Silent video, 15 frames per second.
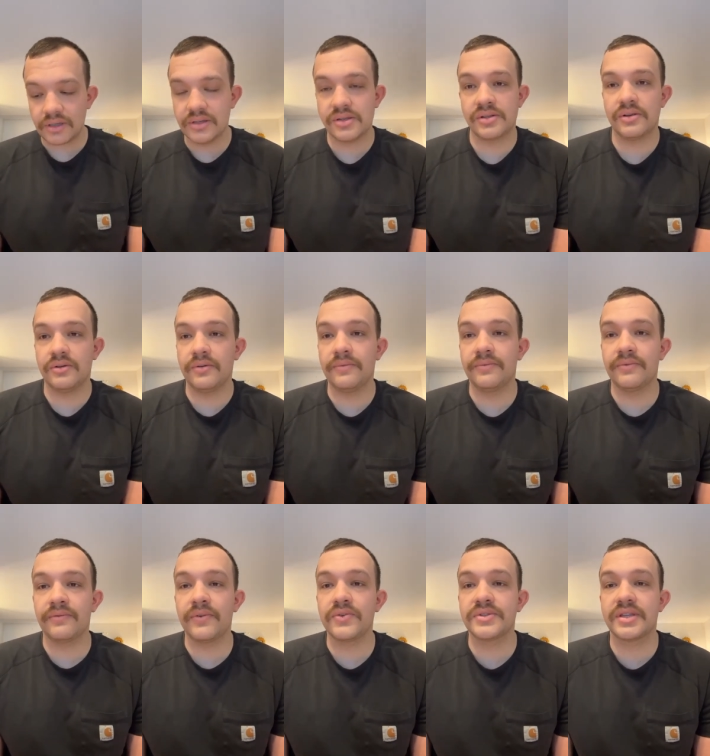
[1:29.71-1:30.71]
So
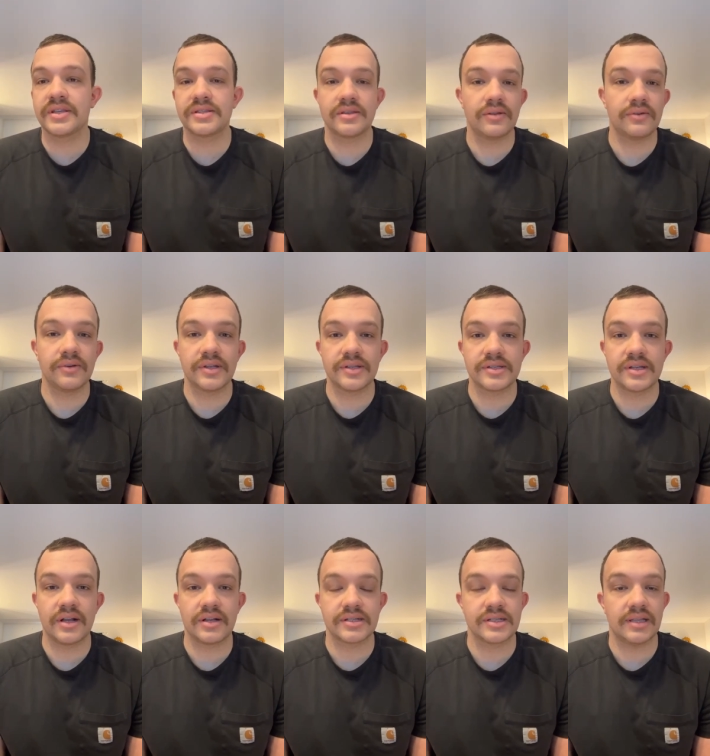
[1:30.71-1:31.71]
1 Thessalonians
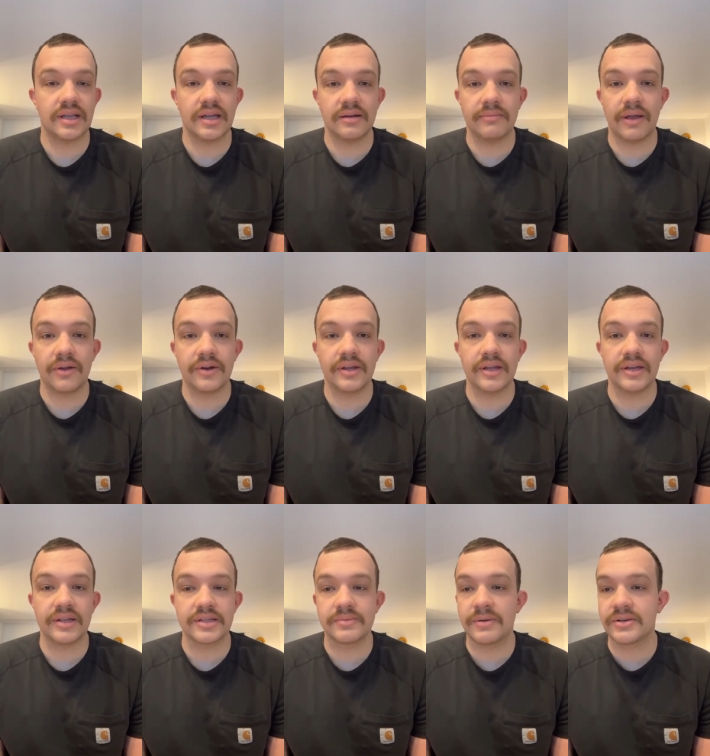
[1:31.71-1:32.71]
talks a lot about it, and
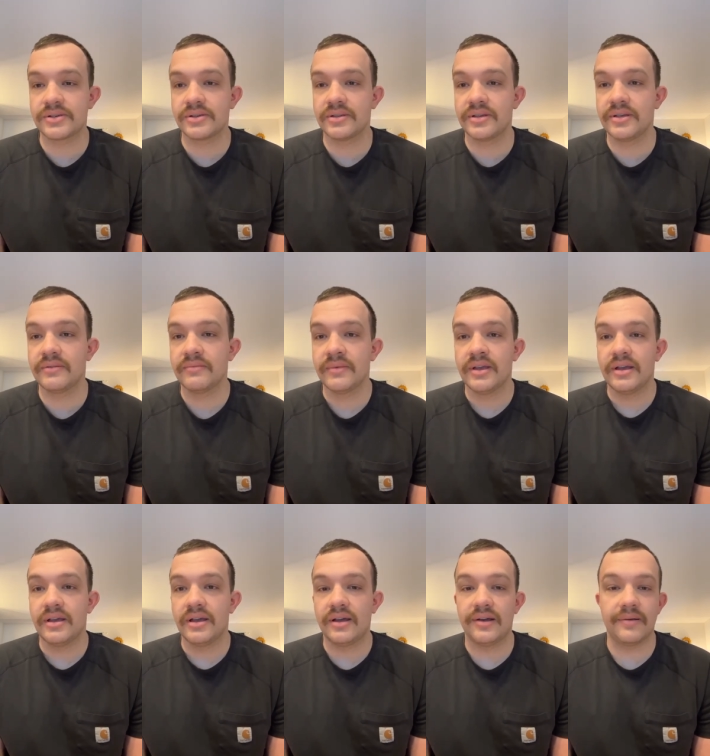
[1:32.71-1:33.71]
especially
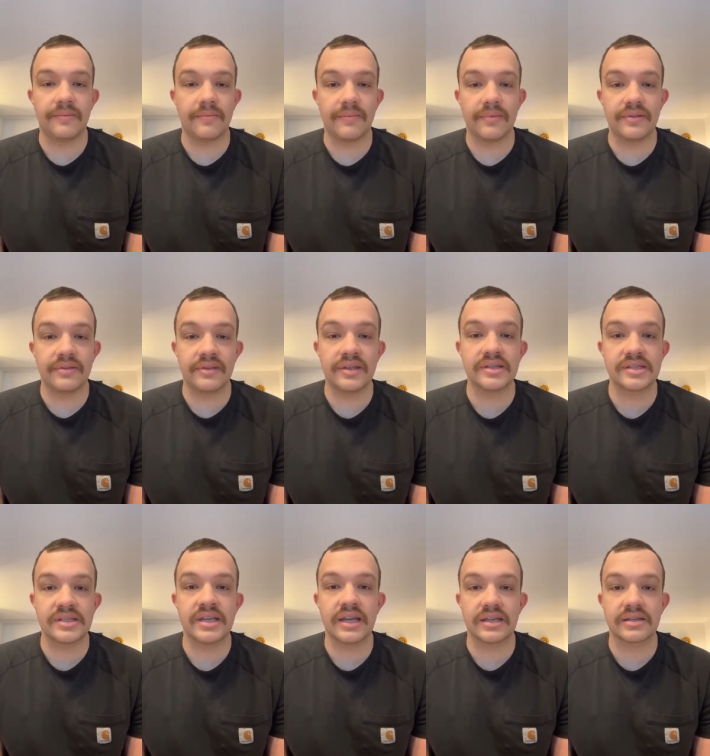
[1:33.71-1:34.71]

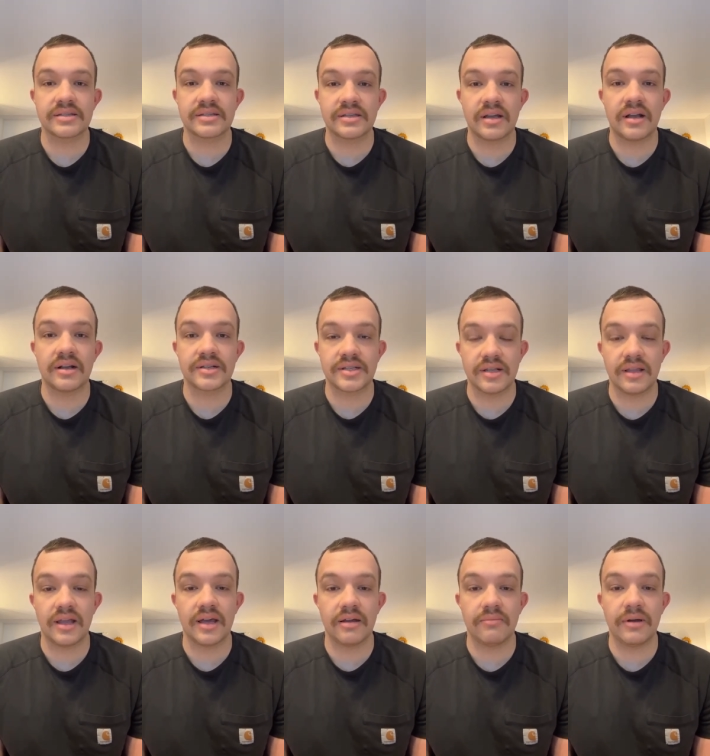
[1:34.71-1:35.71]
this text talks a
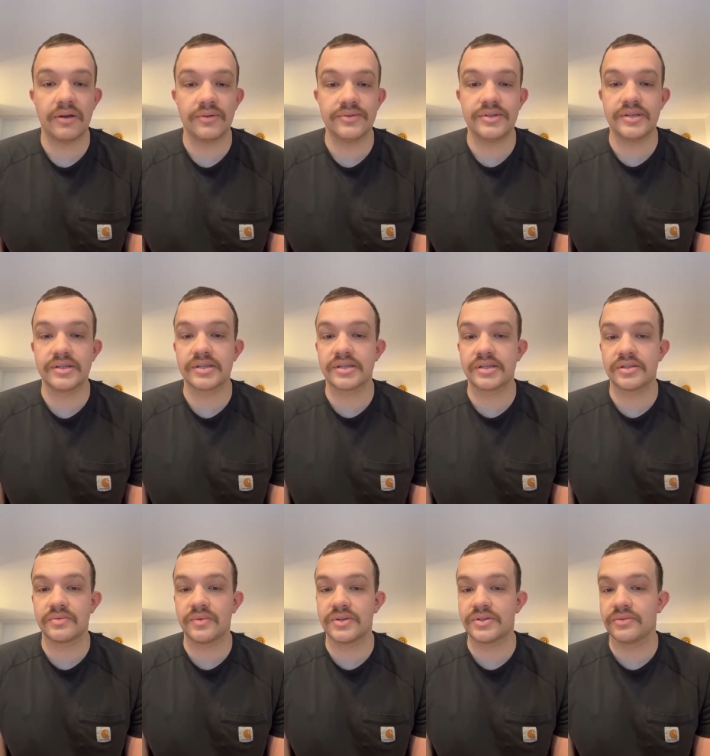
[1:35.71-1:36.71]
lot about
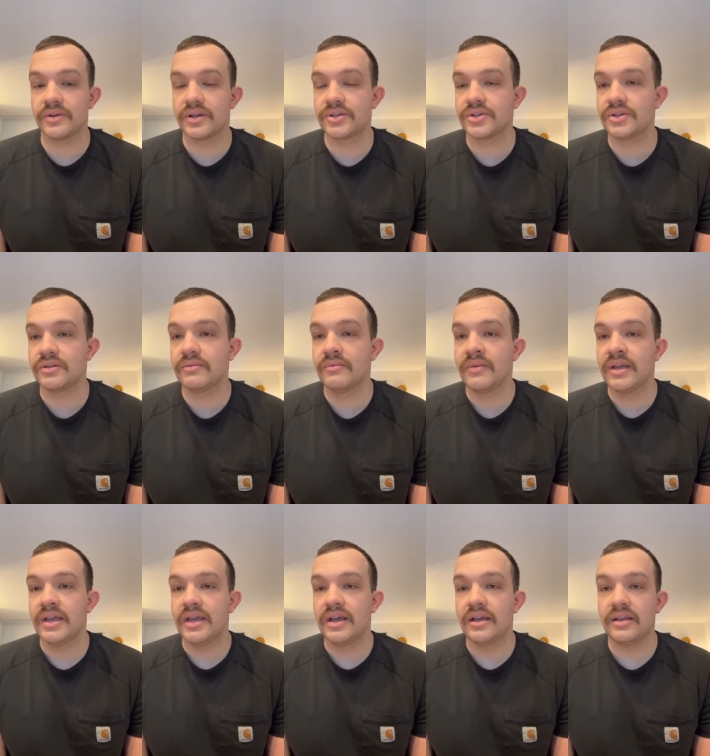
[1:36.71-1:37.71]
Jesus's resurrection
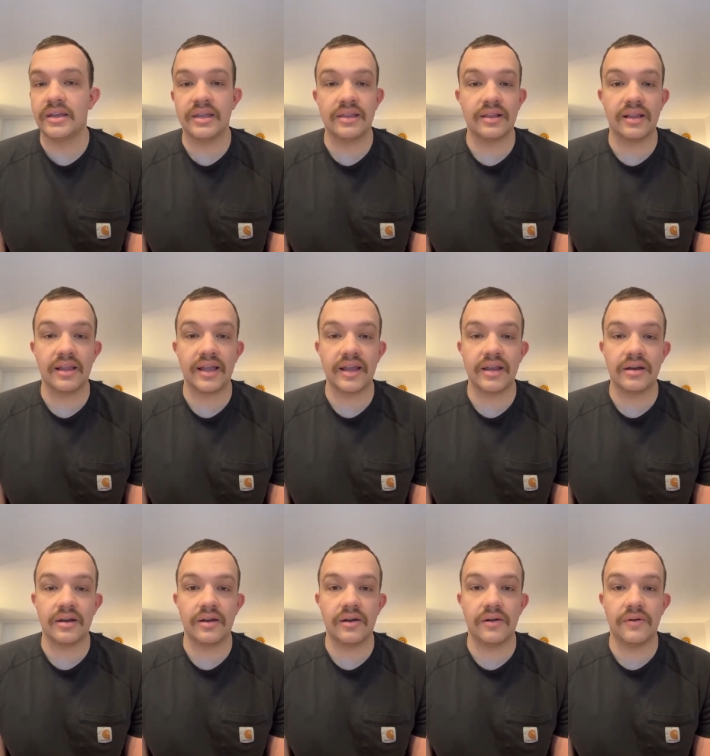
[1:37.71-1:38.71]
in the
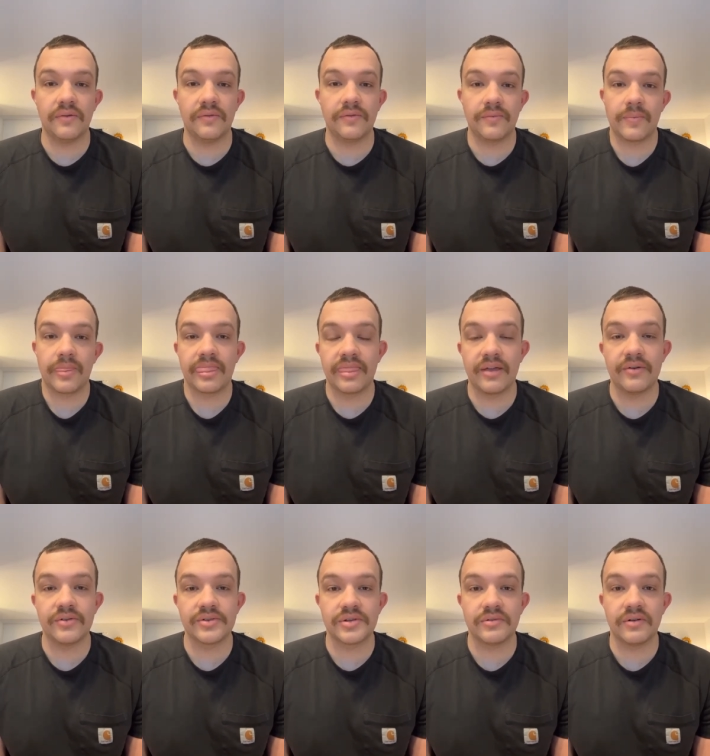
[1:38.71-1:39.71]
light of
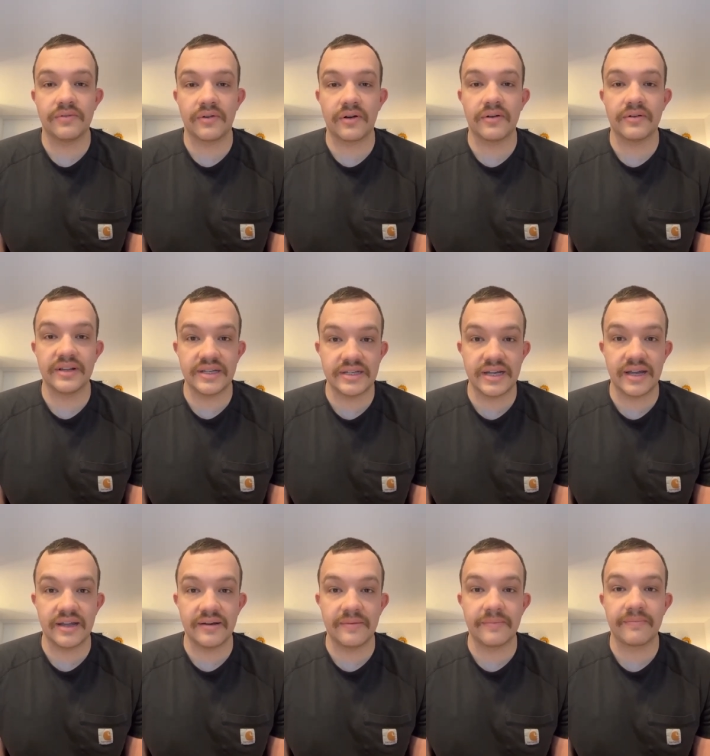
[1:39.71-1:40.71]
those who have already
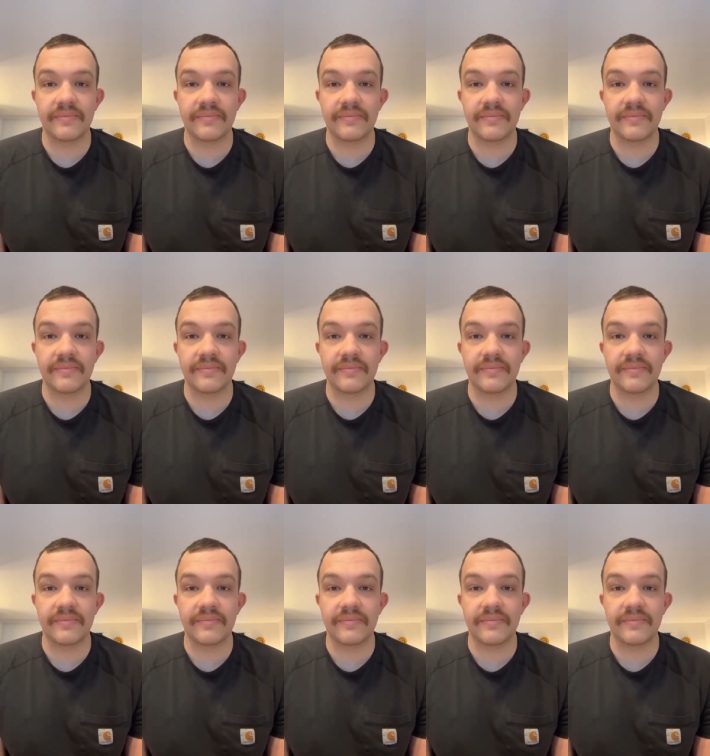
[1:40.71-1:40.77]
died.